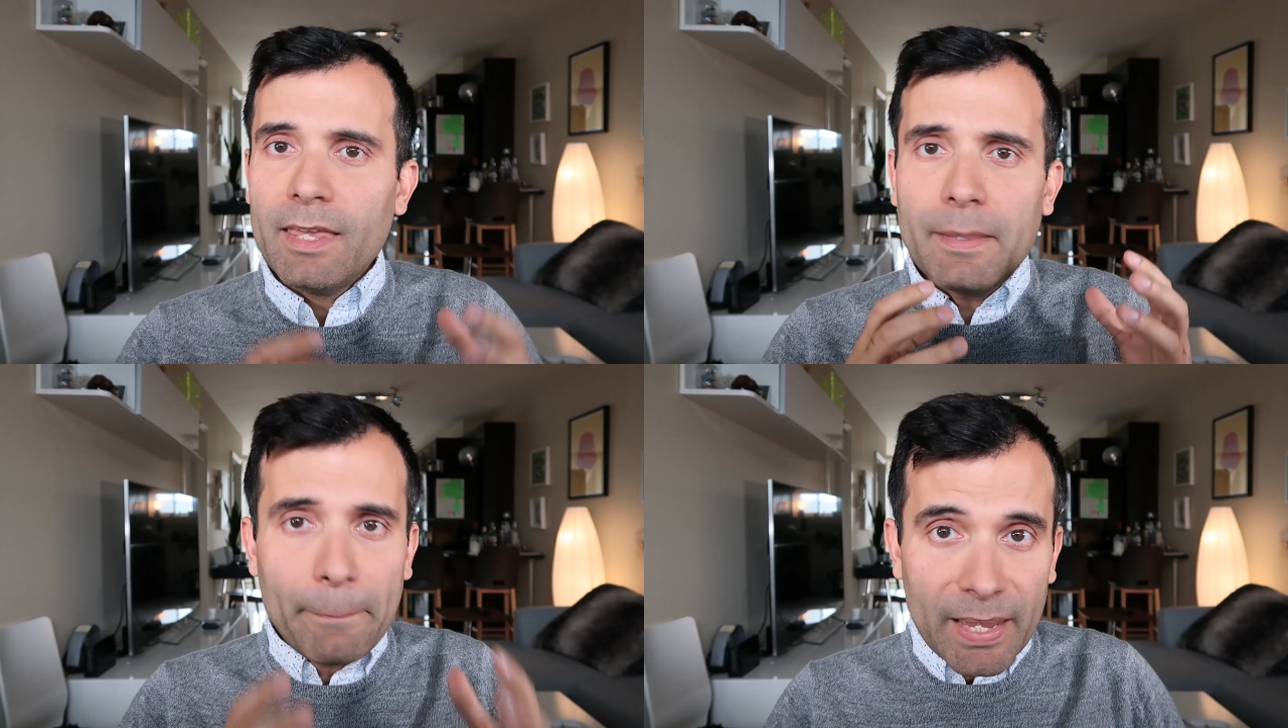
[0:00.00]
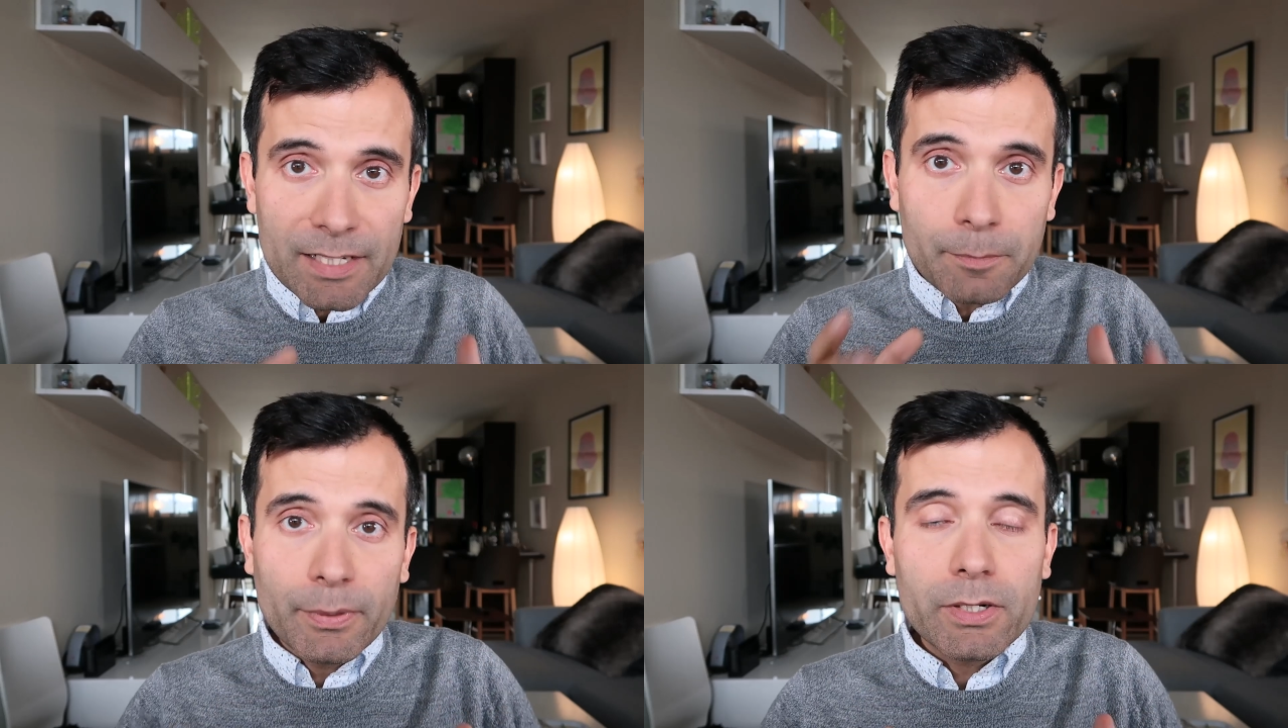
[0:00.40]
And the
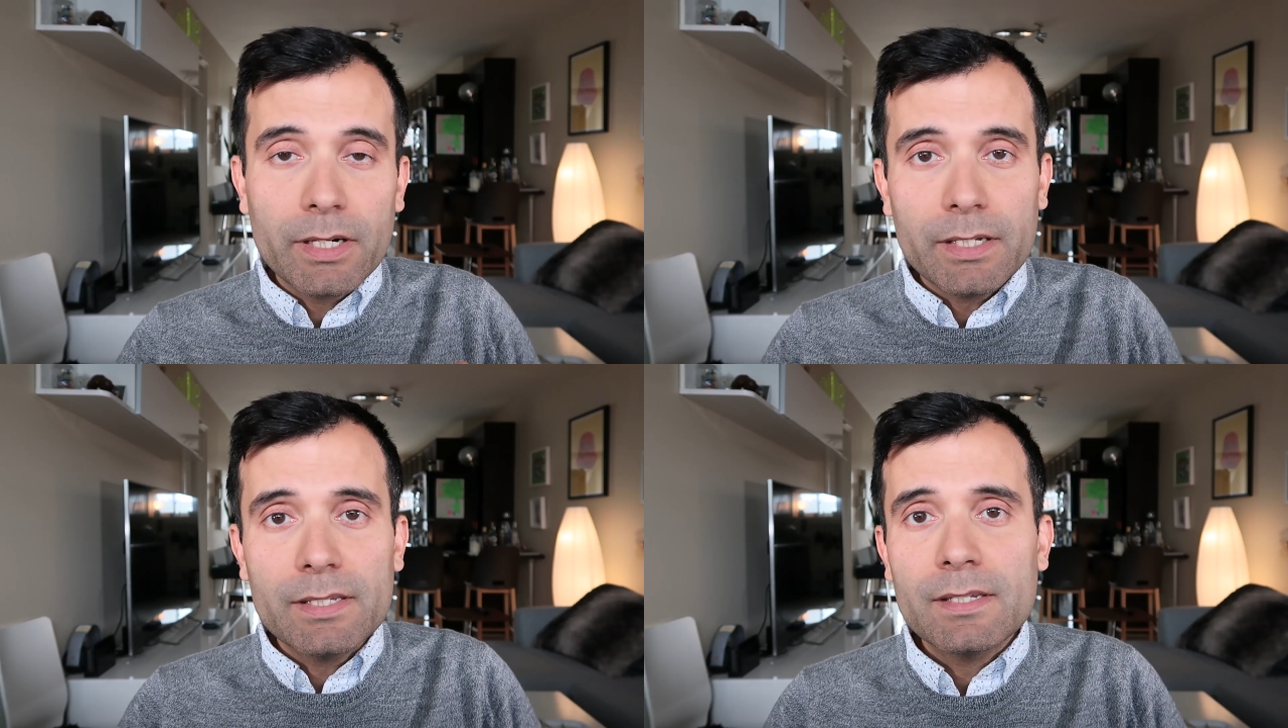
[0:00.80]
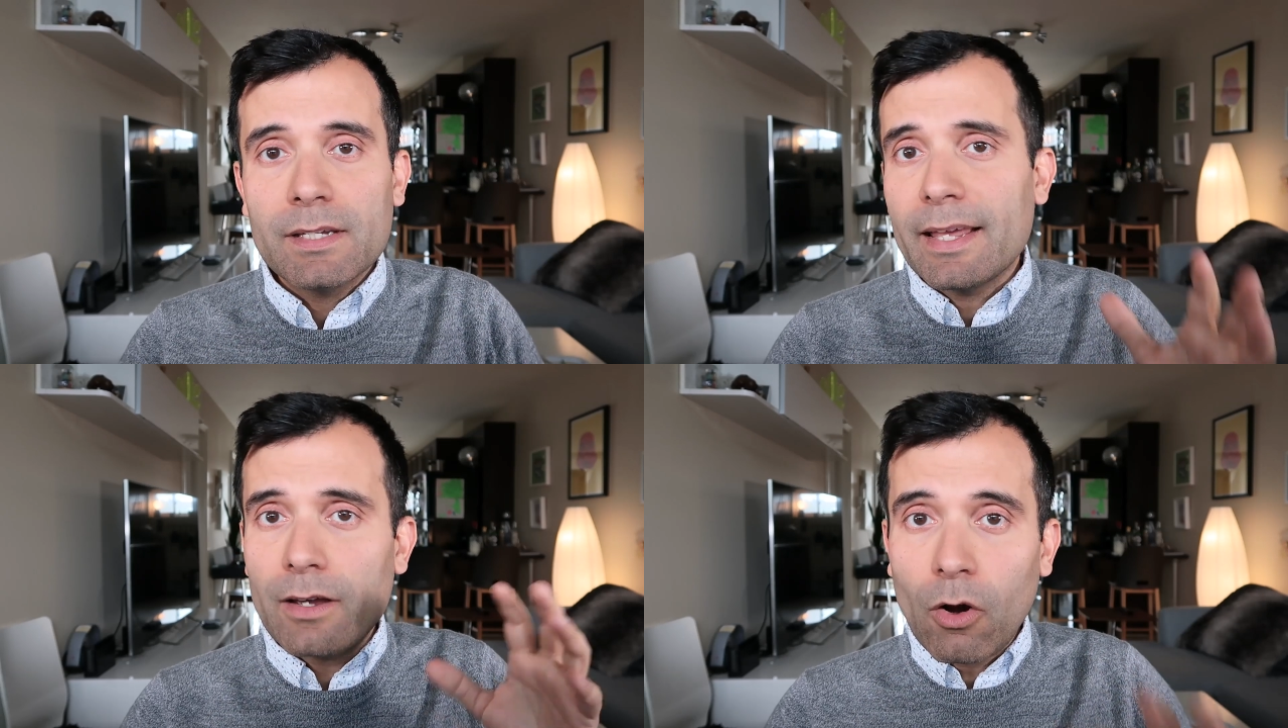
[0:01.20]
best part is
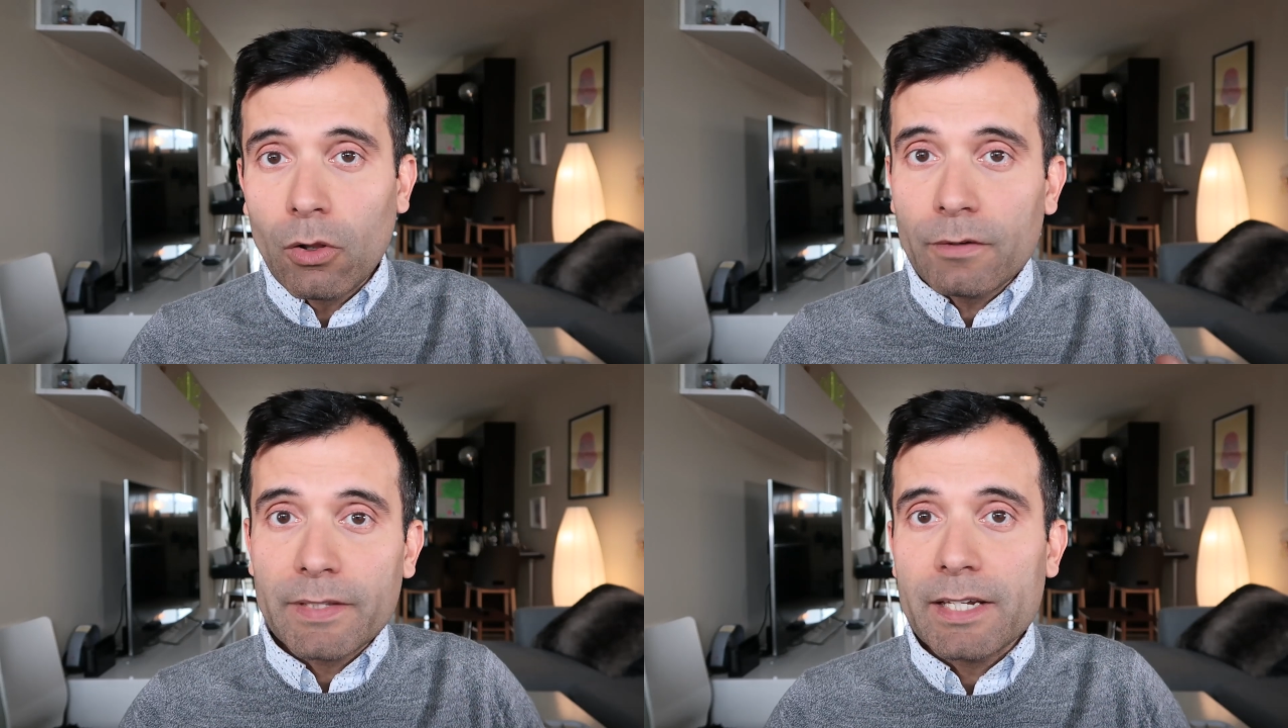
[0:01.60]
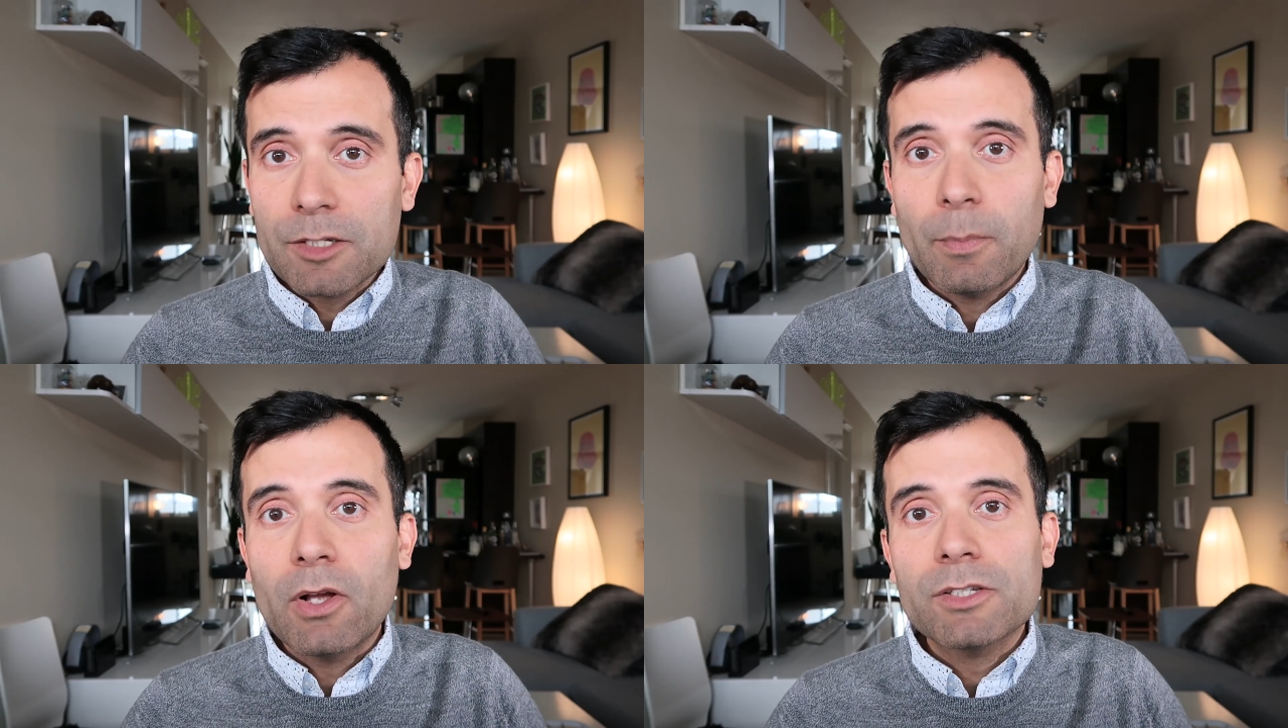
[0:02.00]
that all of that
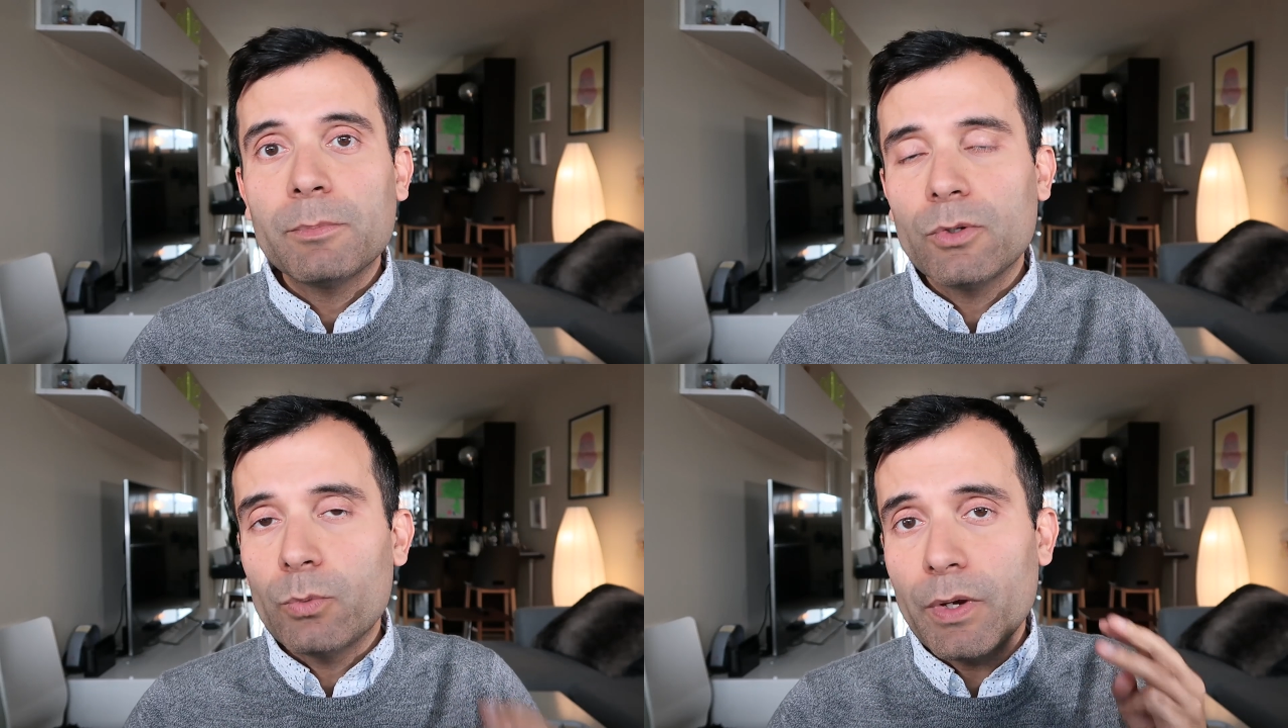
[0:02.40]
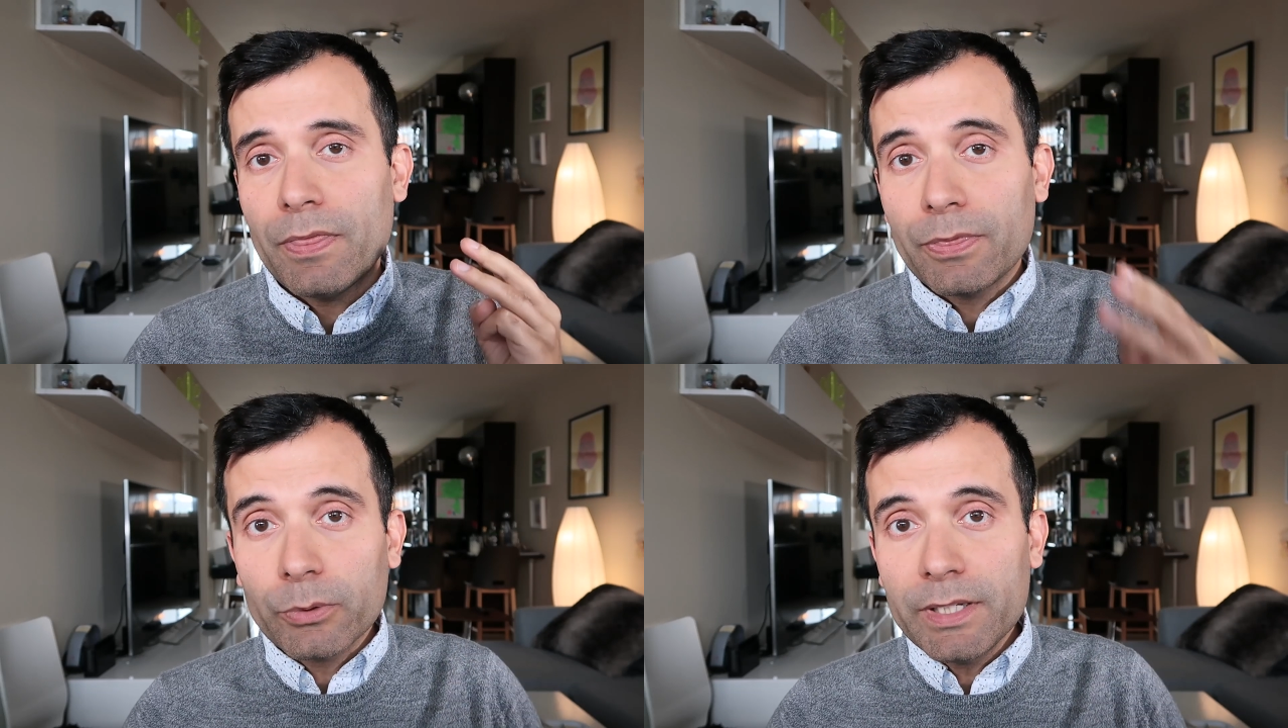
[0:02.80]
is possible
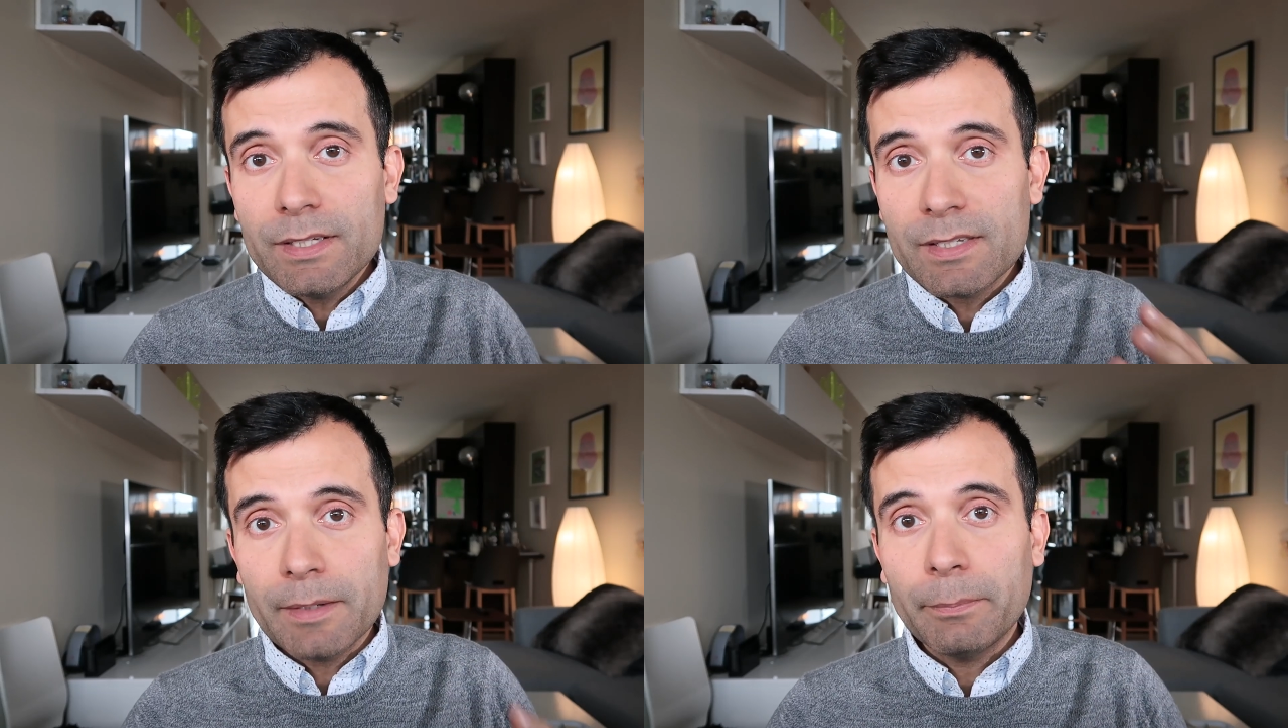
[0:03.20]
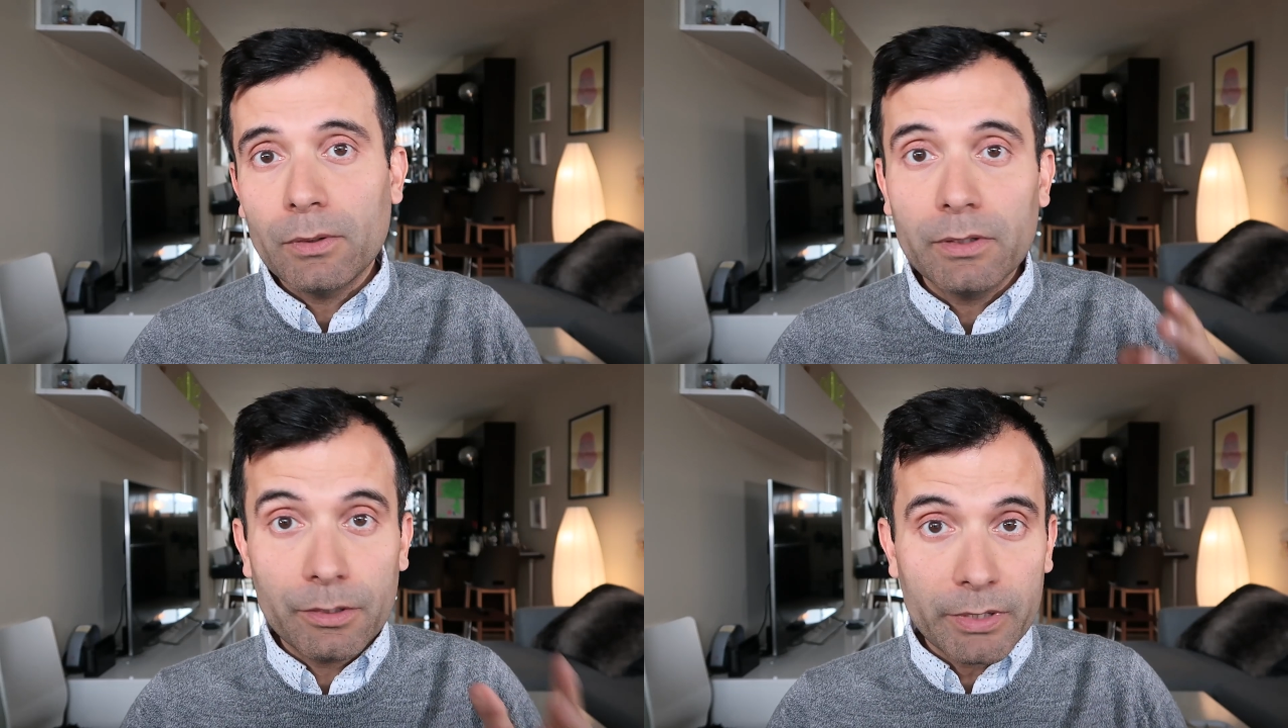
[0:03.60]
with three simple